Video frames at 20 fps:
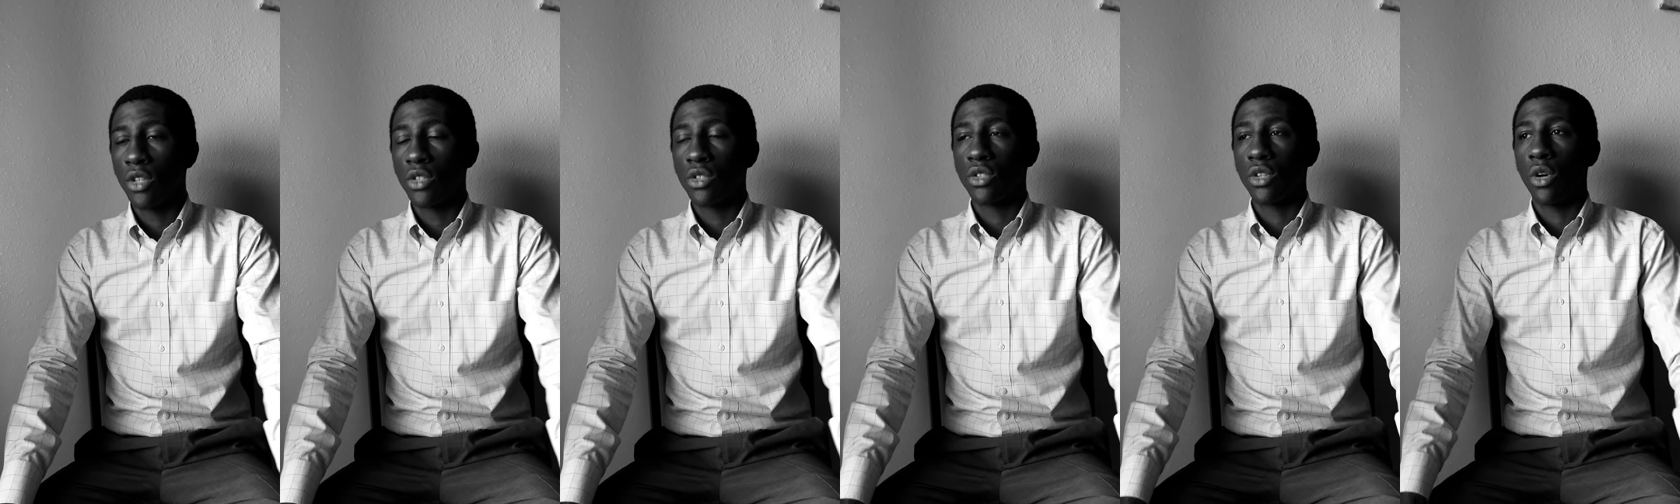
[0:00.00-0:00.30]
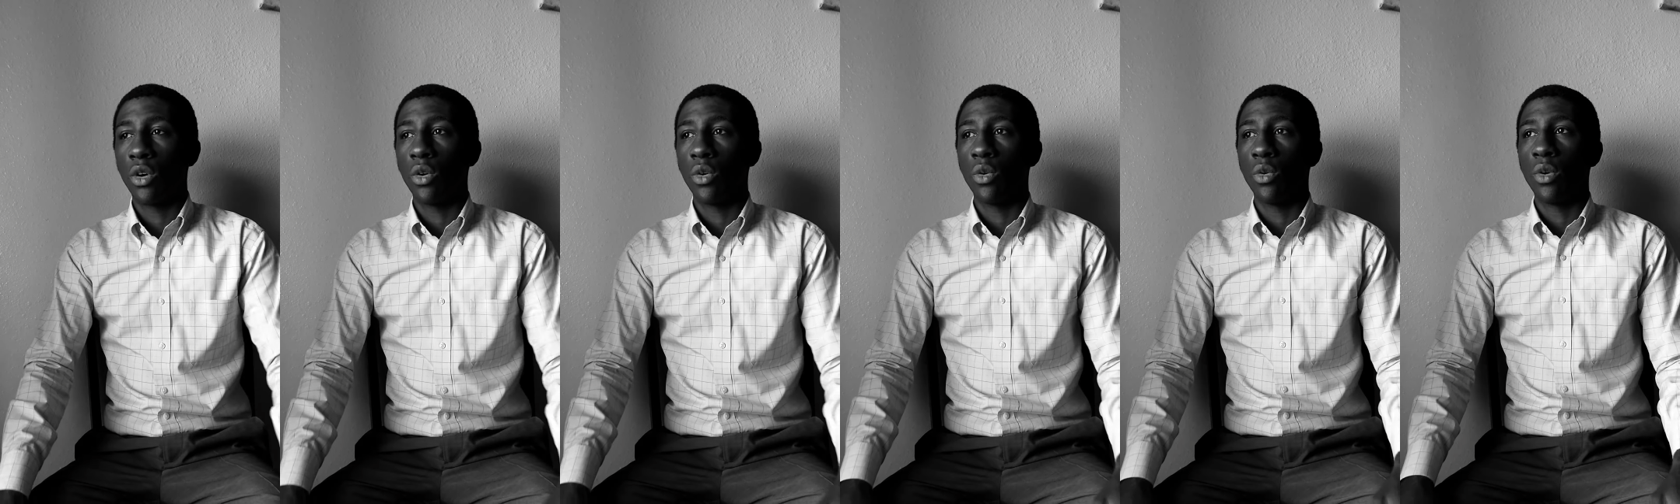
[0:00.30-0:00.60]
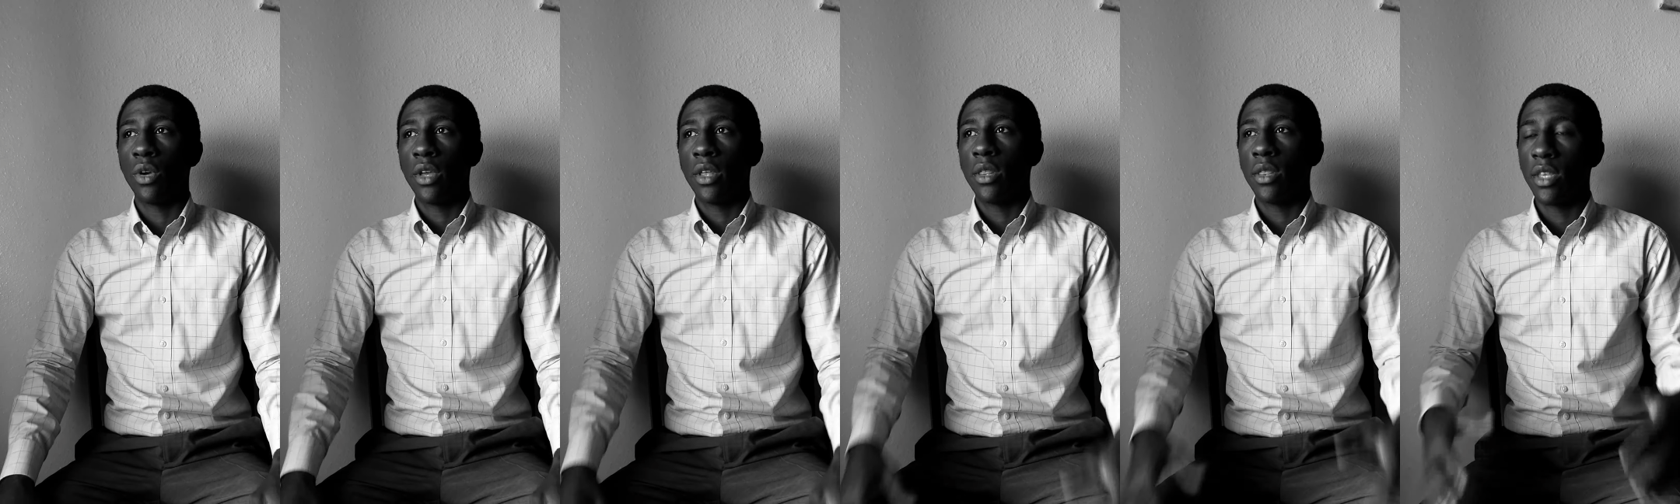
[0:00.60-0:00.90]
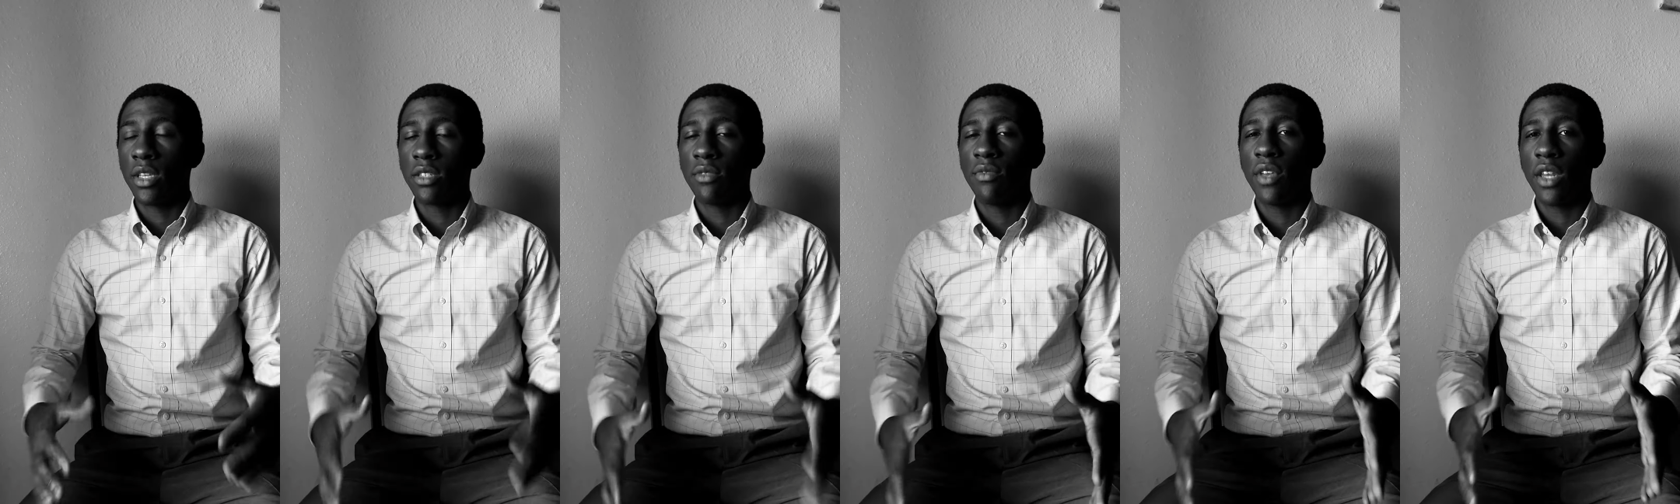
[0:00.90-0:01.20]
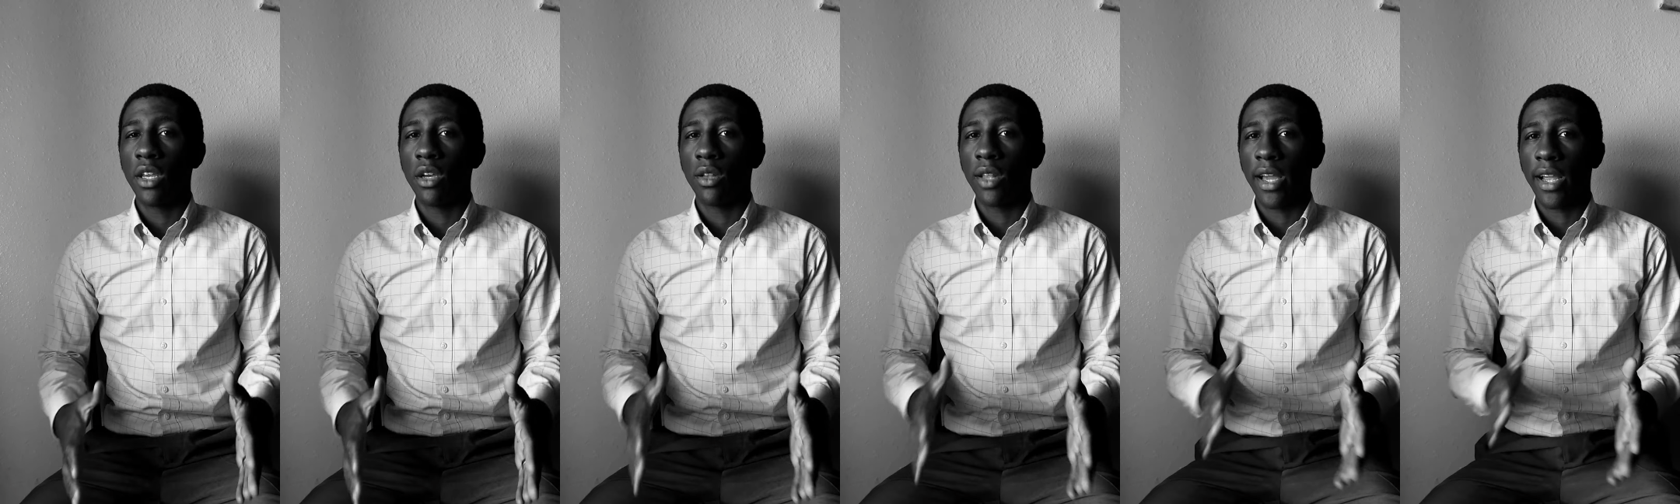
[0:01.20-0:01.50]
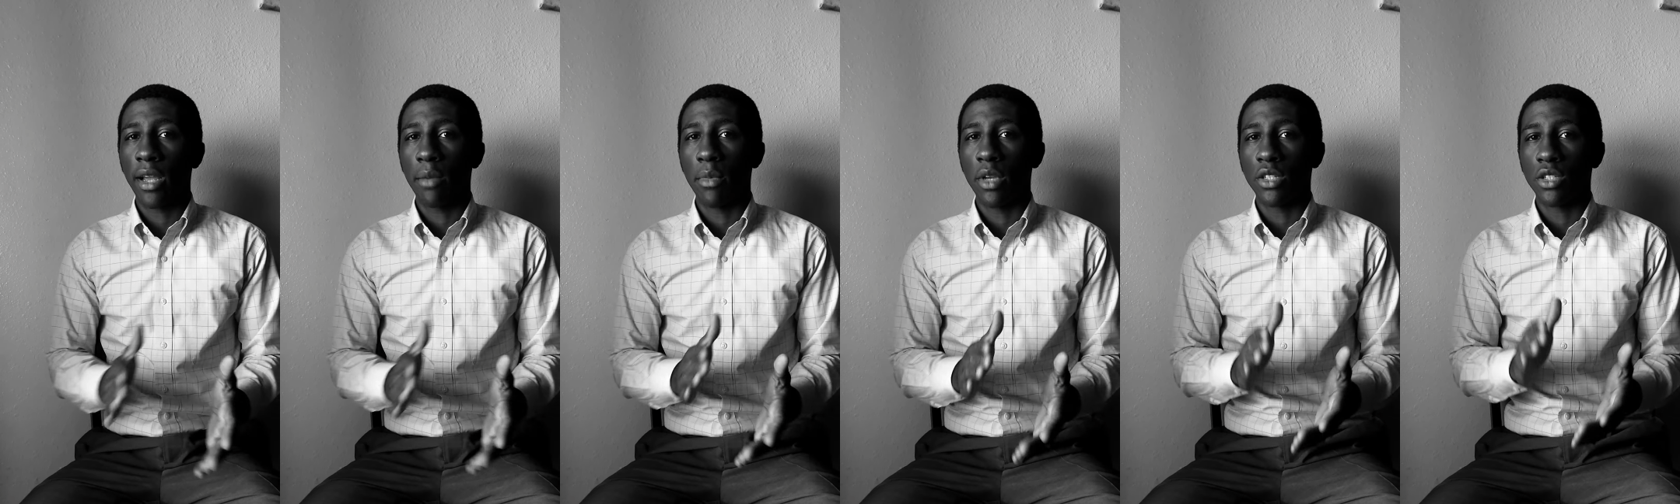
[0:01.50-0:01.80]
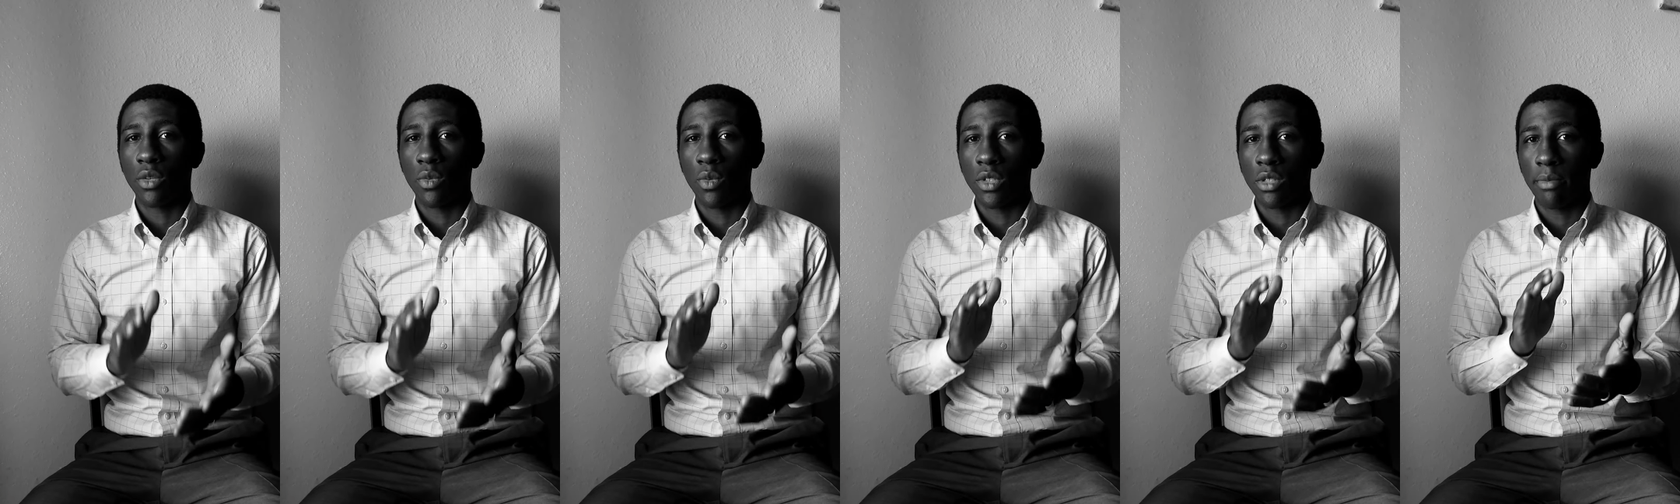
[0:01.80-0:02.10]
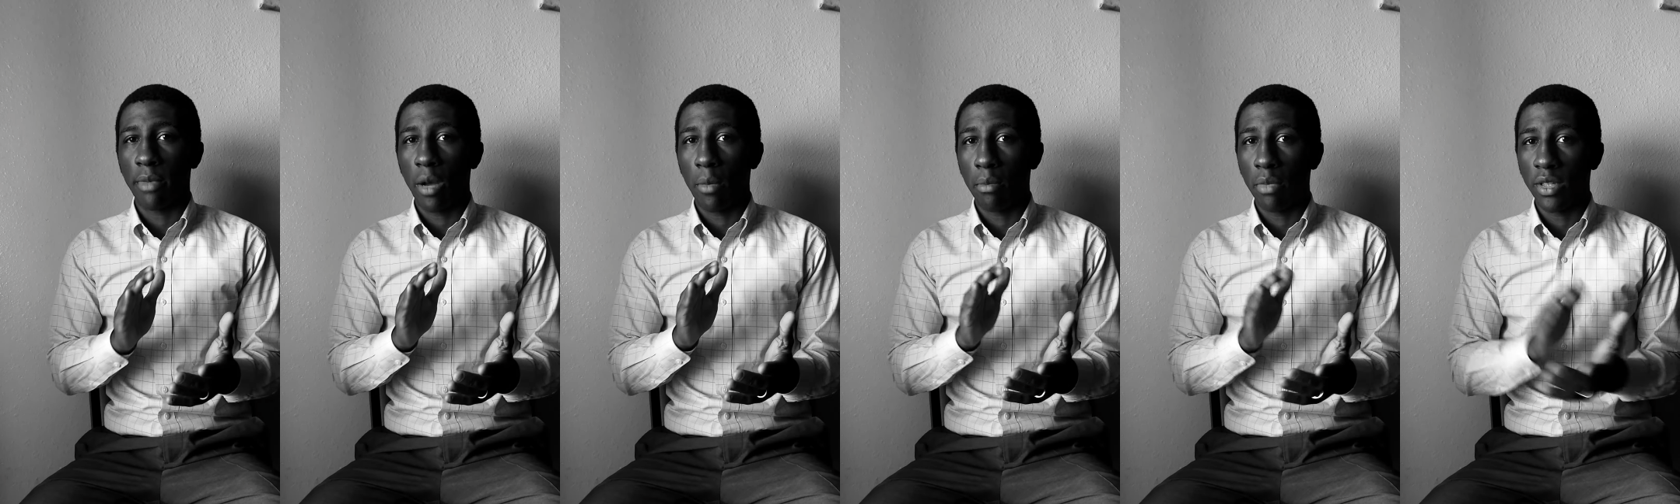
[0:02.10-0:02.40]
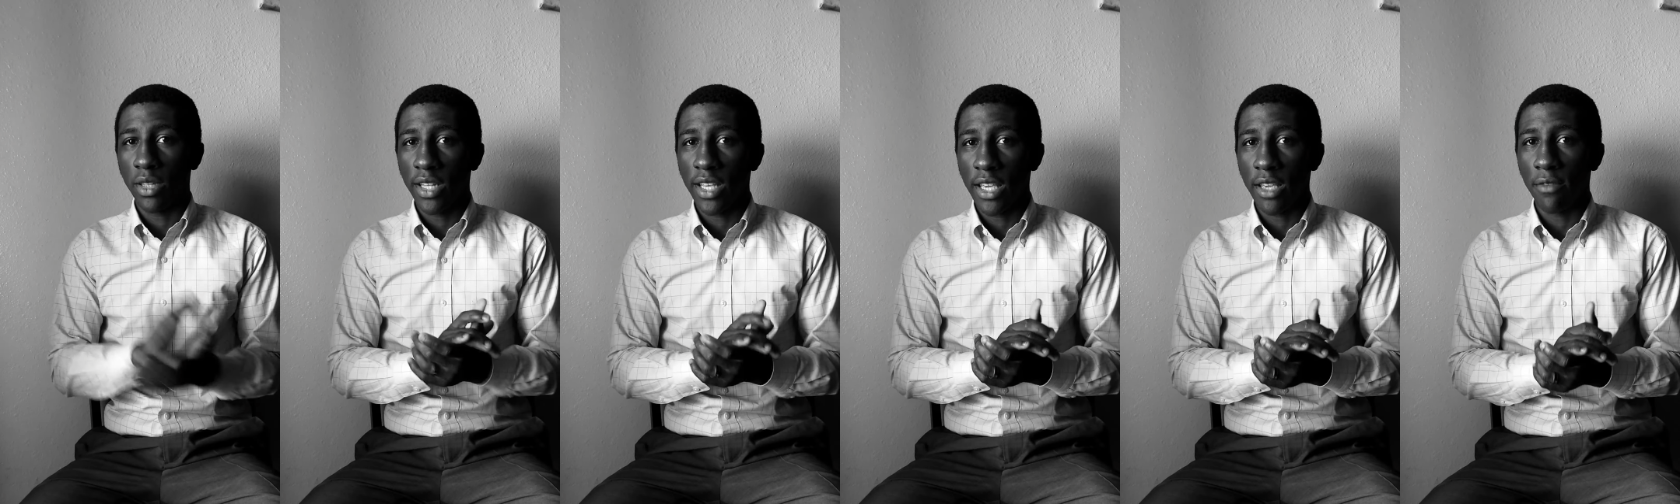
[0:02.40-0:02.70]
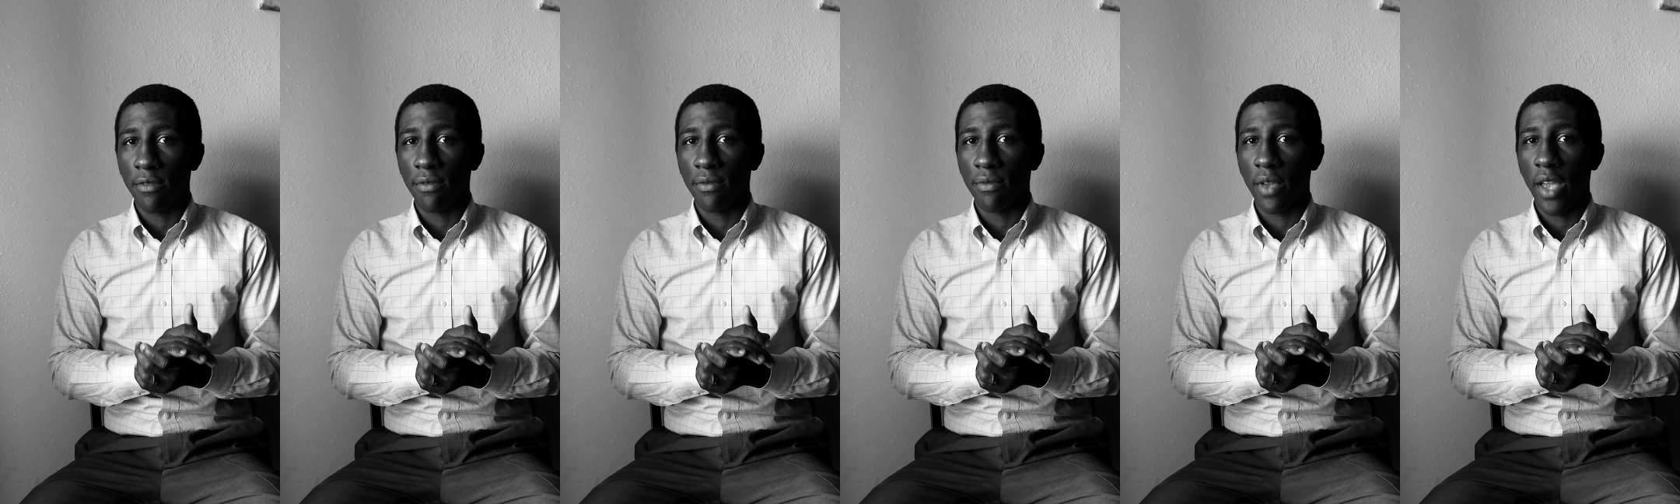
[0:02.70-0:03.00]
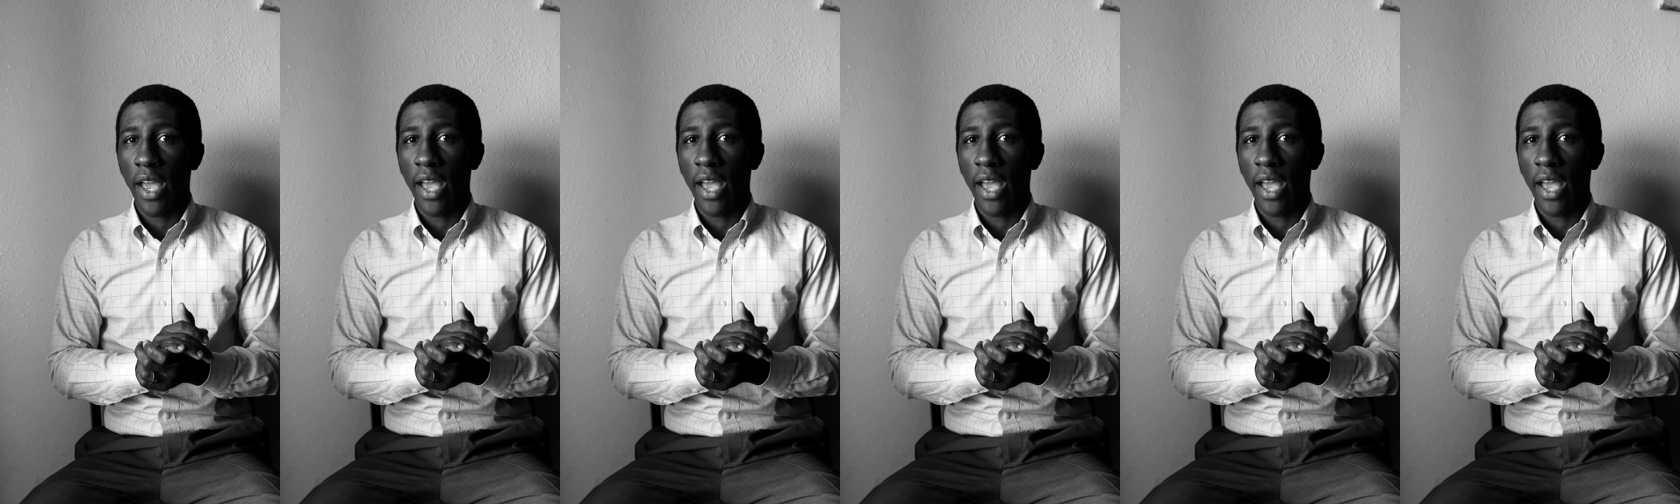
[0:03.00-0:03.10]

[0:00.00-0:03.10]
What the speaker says: So this video, like I mentioned, was about belief,